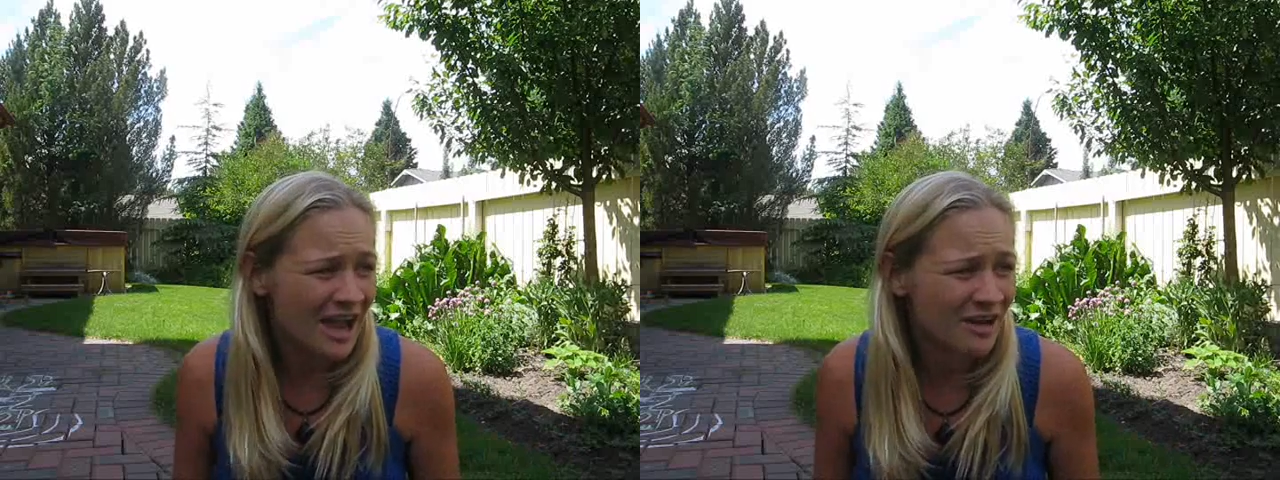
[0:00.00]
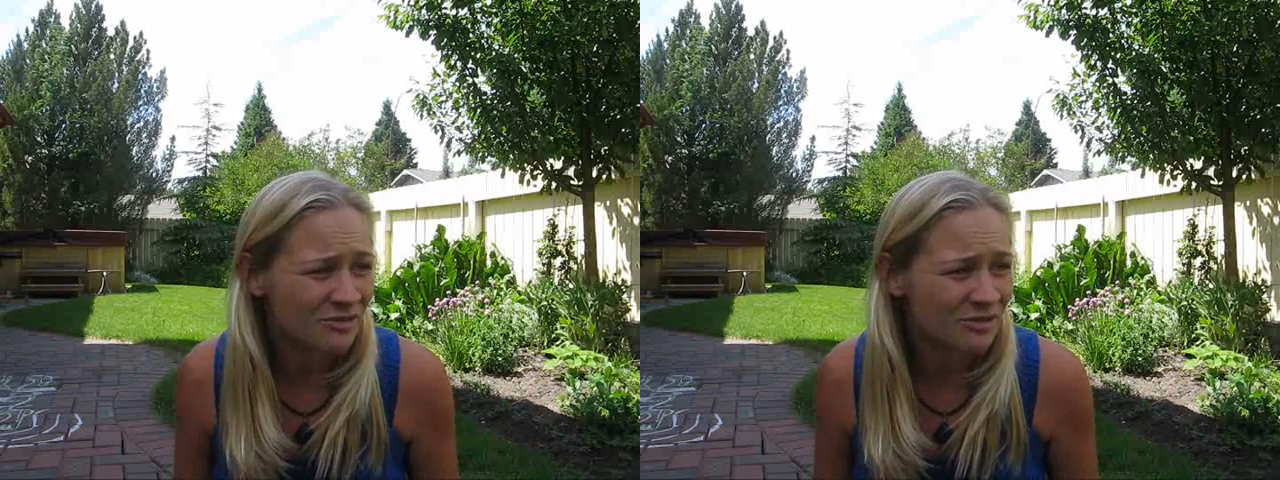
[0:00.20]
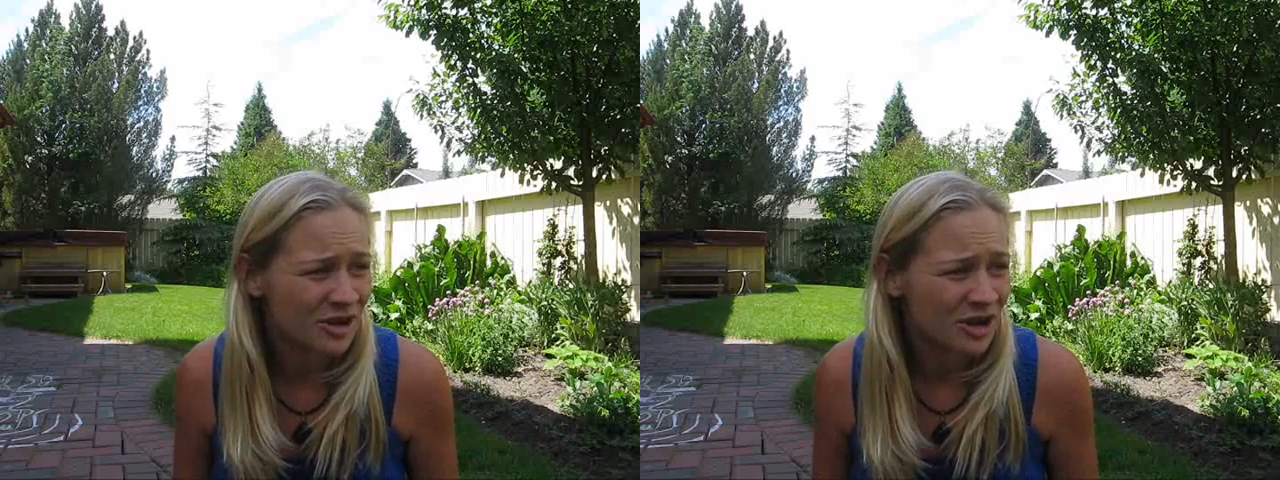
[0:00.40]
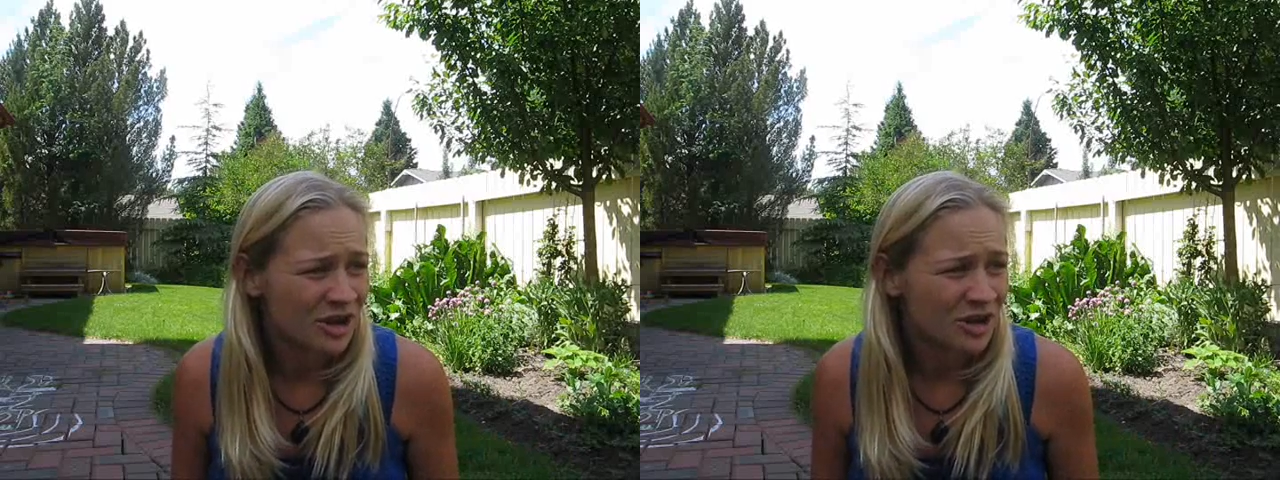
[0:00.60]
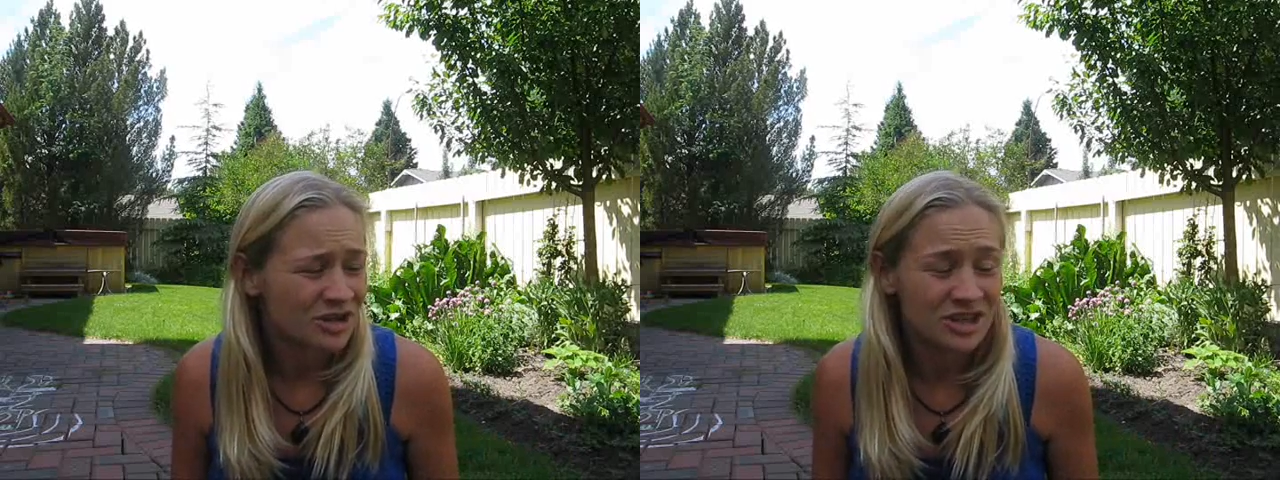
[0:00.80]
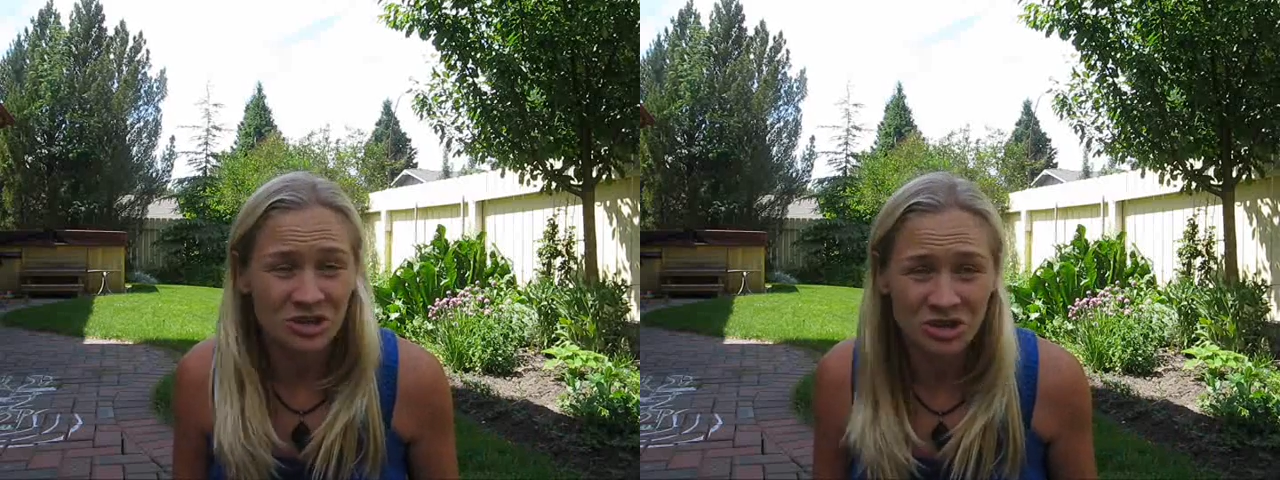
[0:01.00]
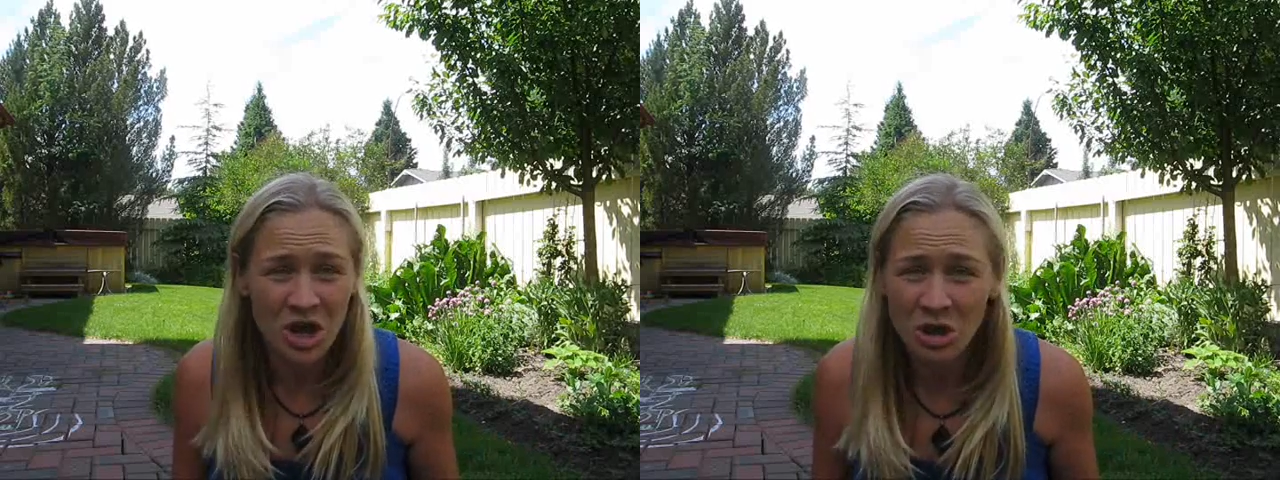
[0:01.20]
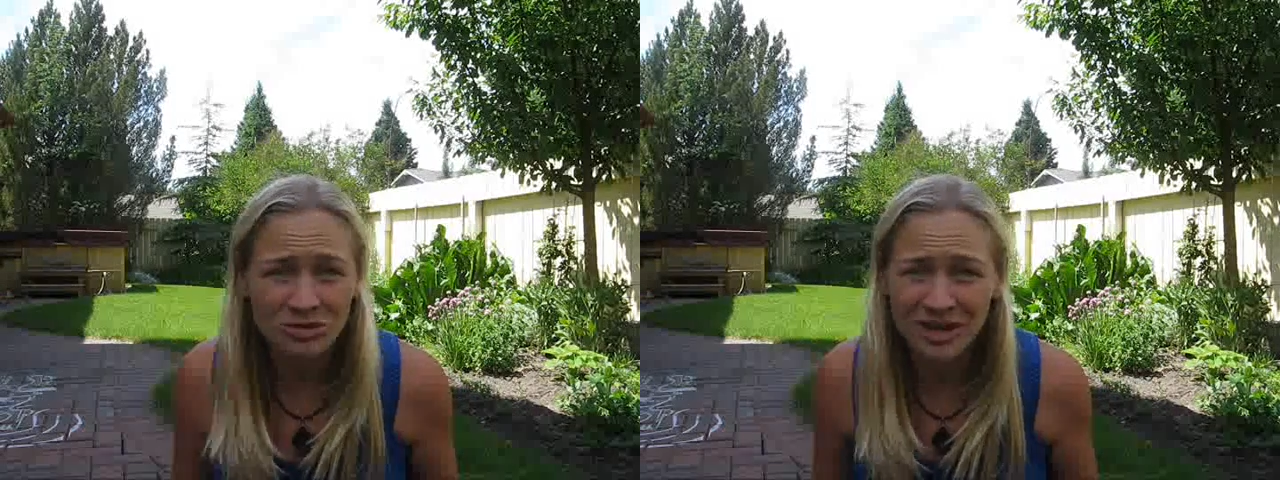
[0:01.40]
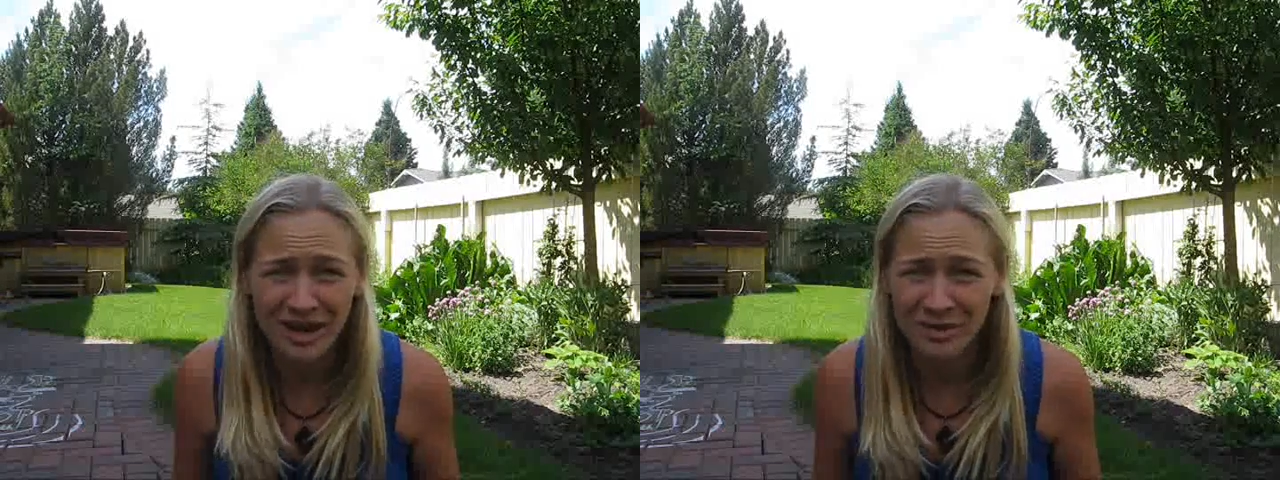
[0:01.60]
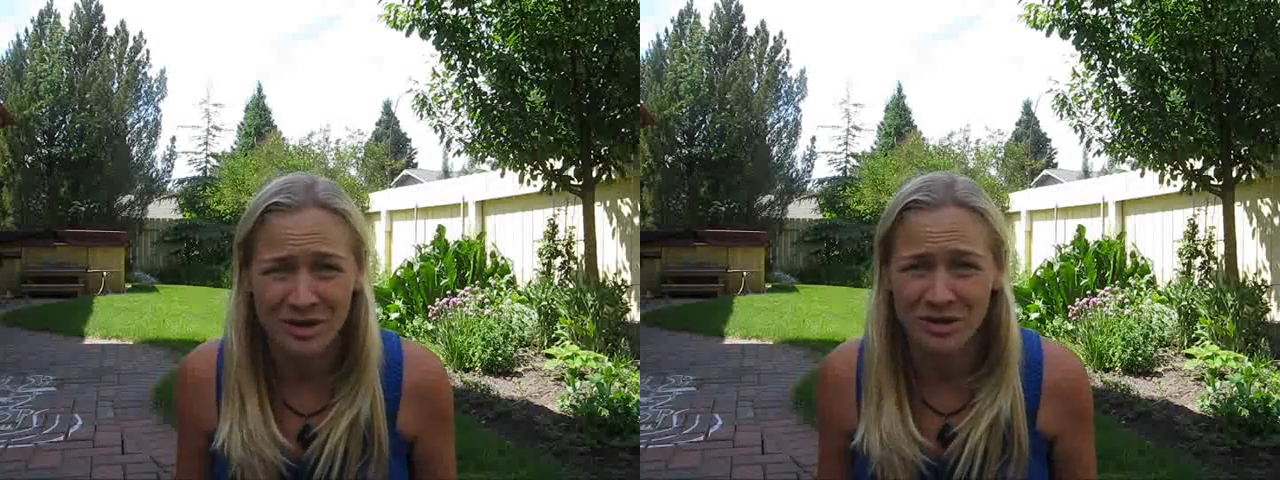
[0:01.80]
I have no
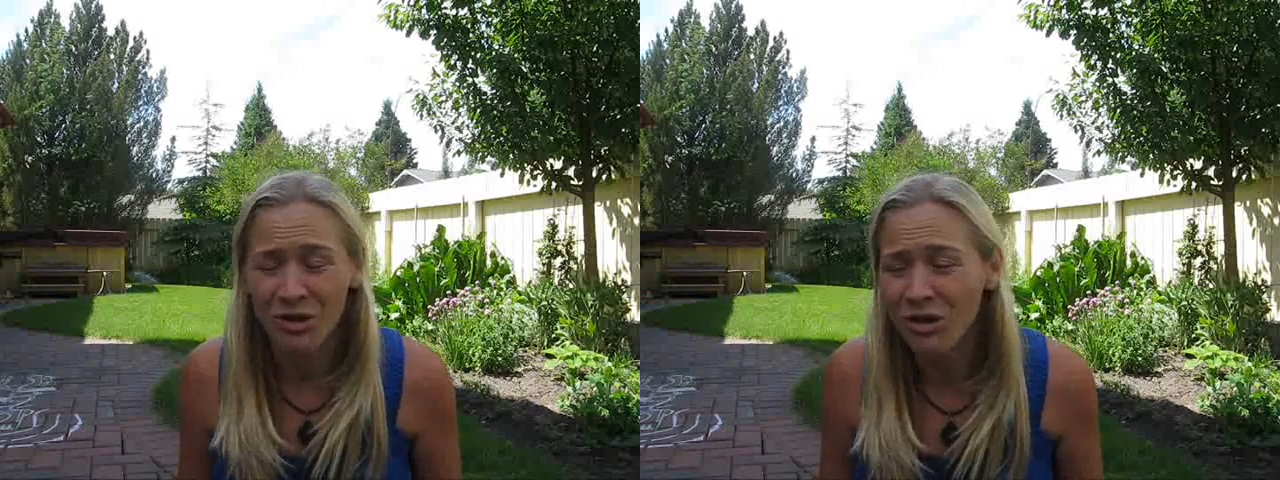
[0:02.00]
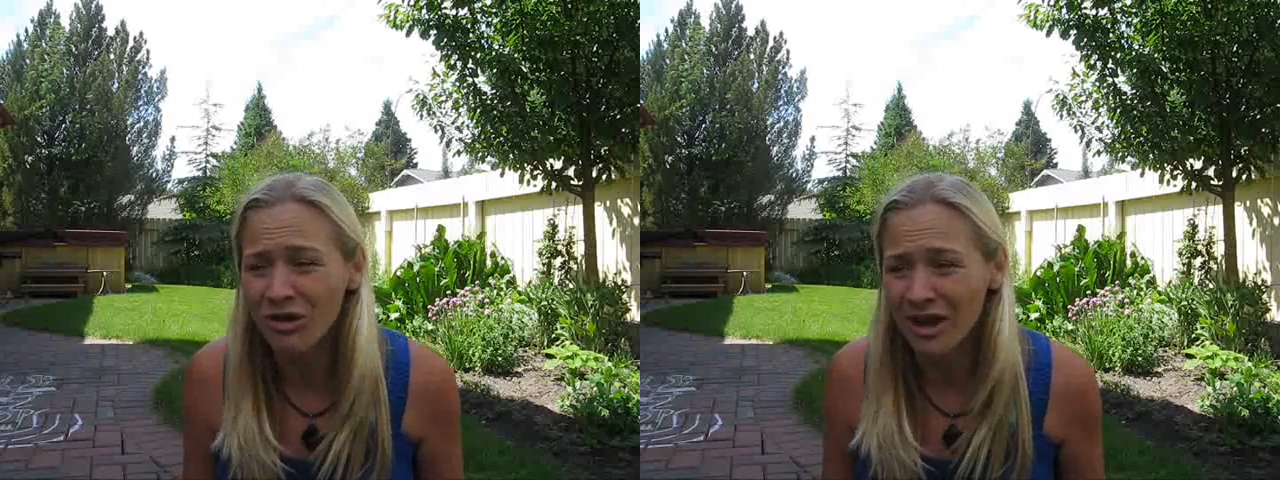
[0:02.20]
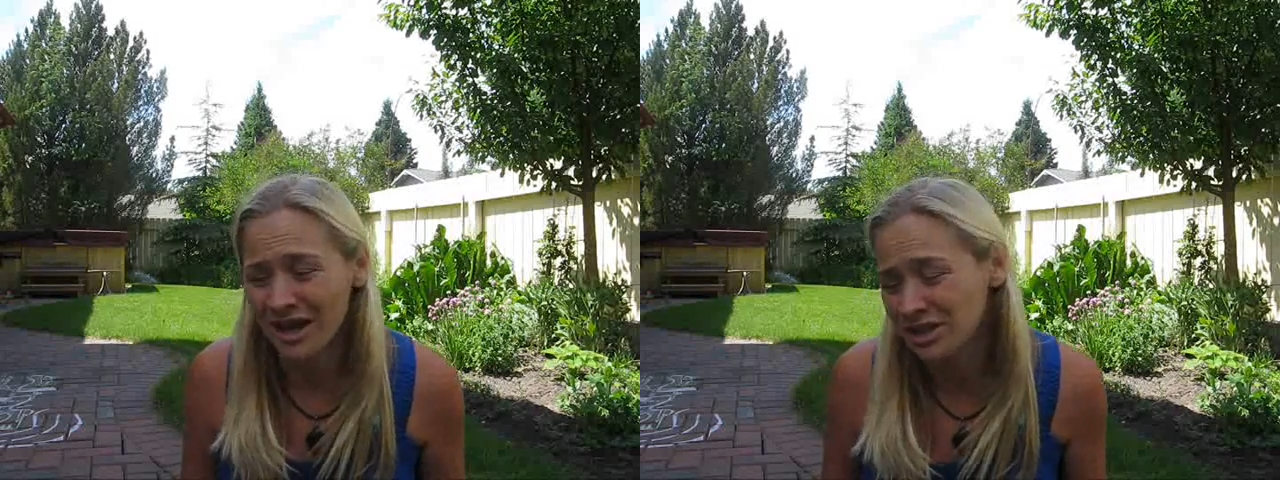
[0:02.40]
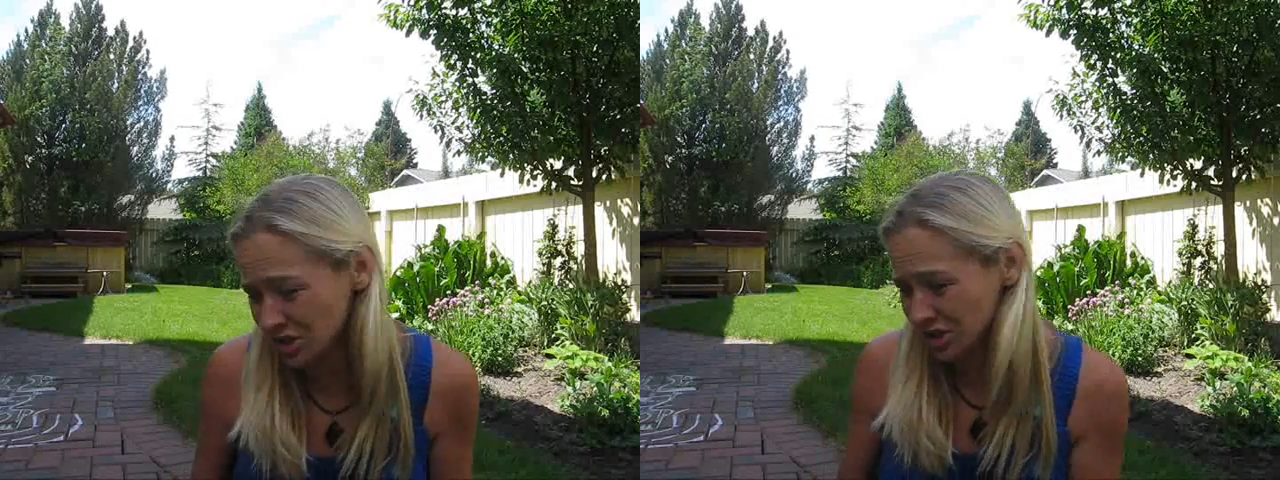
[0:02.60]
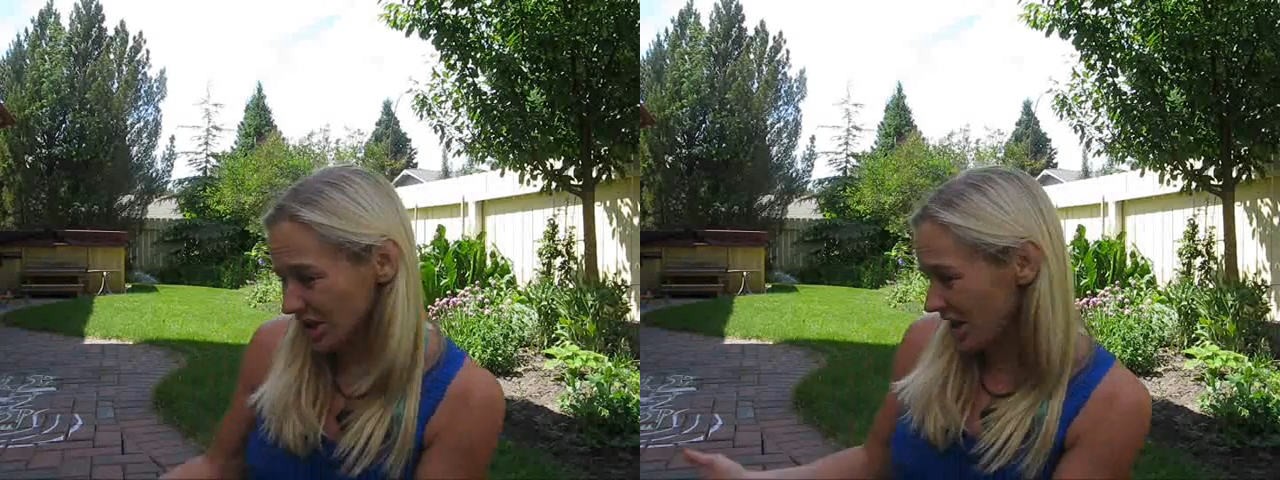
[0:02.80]
time at all, actually.